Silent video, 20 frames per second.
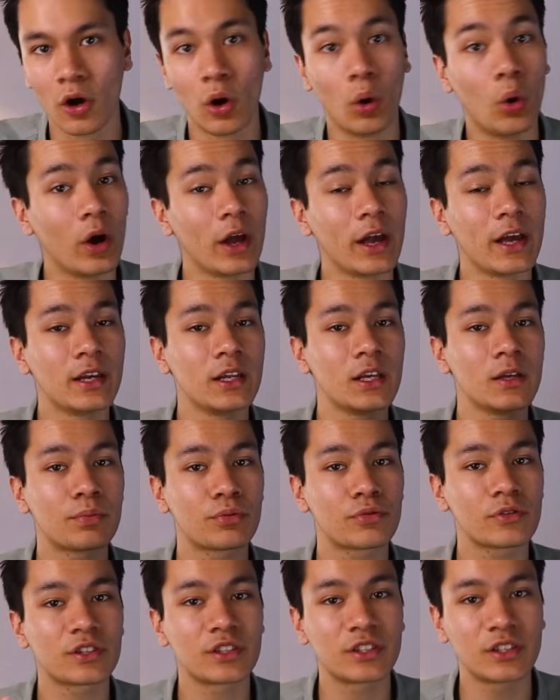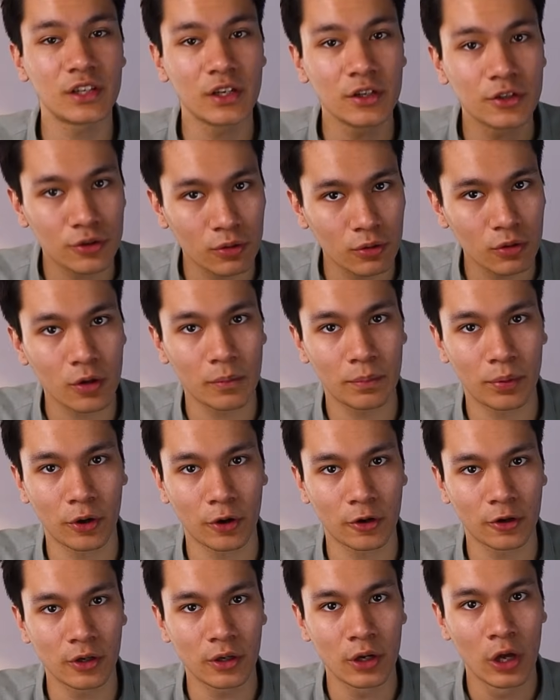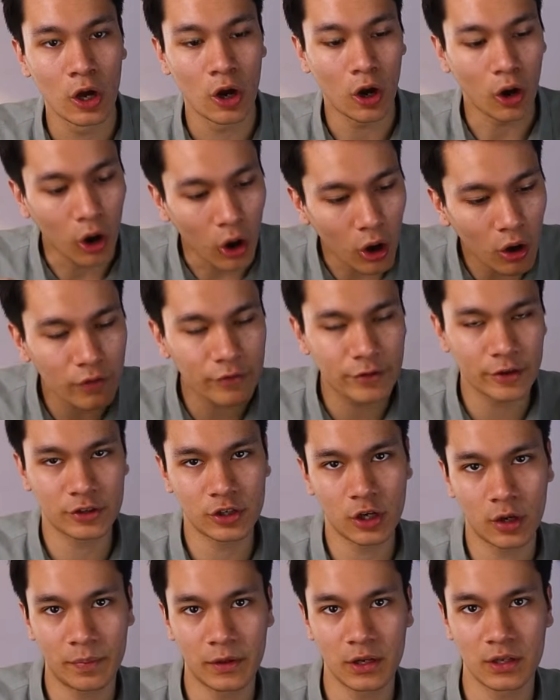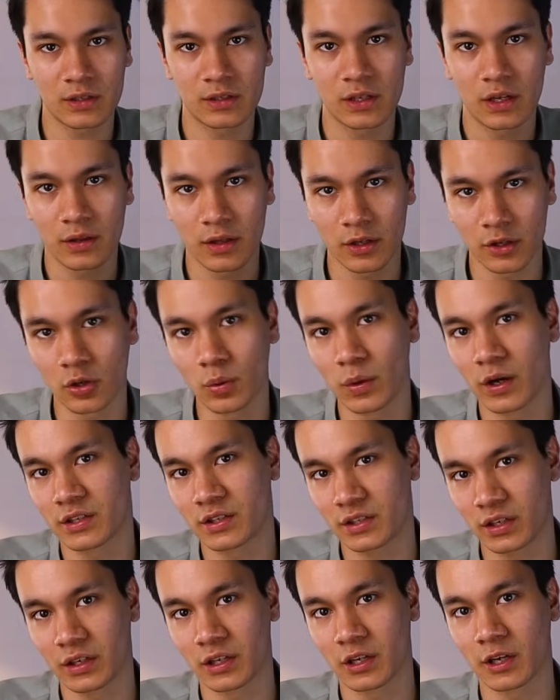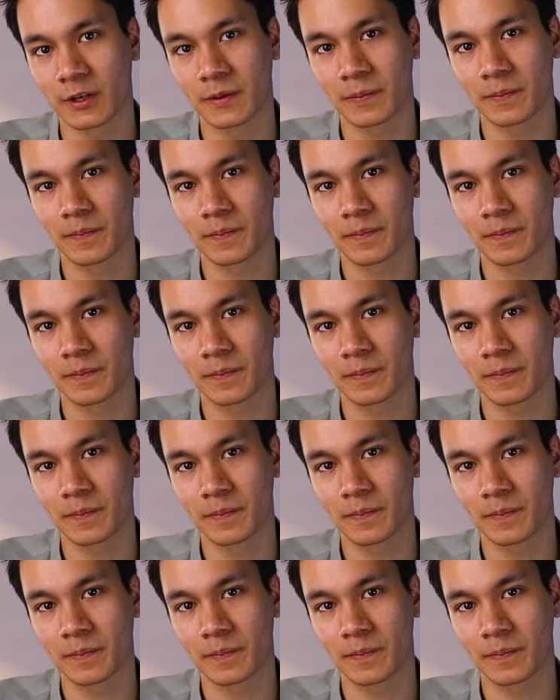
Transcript: or any procedural component of the topics that you are studying.